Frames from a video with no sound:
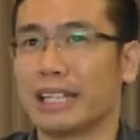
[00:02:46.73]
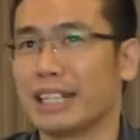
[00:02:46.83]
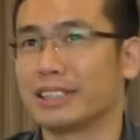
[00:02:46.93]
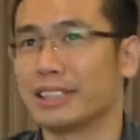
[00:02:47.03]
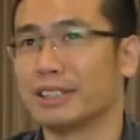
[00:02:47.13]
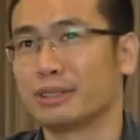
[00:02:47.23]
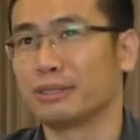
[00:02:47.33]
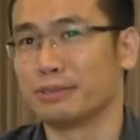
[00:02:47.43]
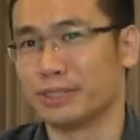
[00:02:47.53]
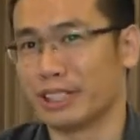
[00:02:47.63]
asked us
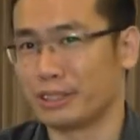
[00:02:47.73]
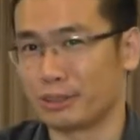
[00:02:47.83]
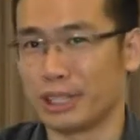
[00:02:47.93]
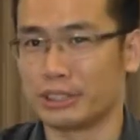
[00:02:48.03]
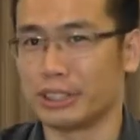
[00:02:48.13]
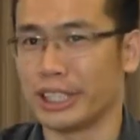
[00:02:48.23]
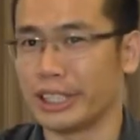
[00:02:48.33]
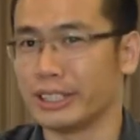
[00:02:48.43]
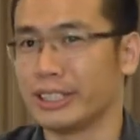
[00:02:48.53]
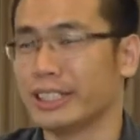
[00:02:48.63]
to fill out a
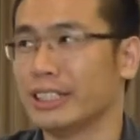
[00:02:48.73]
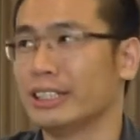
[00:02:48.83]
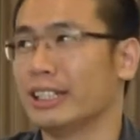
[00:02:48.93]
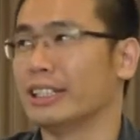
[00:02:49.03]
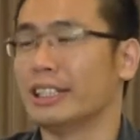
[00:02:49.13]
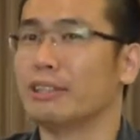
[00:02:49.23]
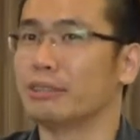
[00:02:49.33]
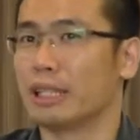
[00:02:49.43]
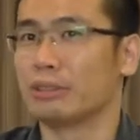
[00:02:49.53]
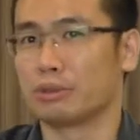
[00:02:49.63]
questionnaire, and
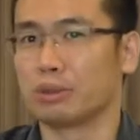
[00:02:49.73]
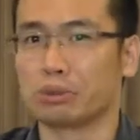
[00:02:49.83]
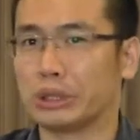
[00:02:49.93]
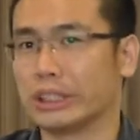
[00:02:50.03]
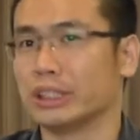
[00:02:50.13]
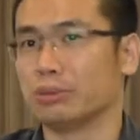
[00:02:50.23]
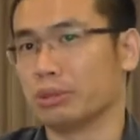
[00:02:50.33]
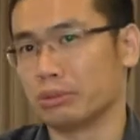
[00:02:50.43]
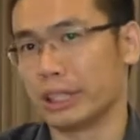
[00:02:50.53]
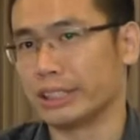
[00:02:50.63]
I'll quickly
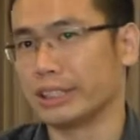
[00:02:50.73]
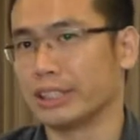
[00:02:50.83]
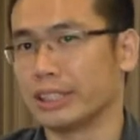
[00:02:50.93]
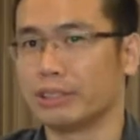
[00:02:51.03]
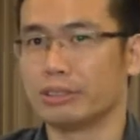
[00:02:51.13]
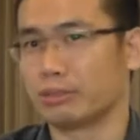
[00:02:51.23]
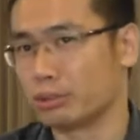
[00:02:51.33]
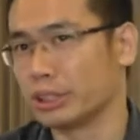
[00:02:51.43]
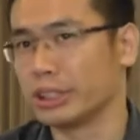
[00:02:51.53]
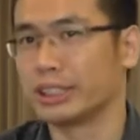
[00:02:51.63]
rewrite it and I'll
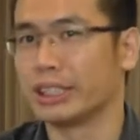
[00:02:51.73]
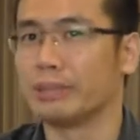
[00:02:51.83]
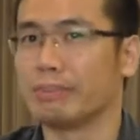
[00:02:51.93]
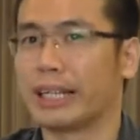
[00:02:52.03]
quickly send it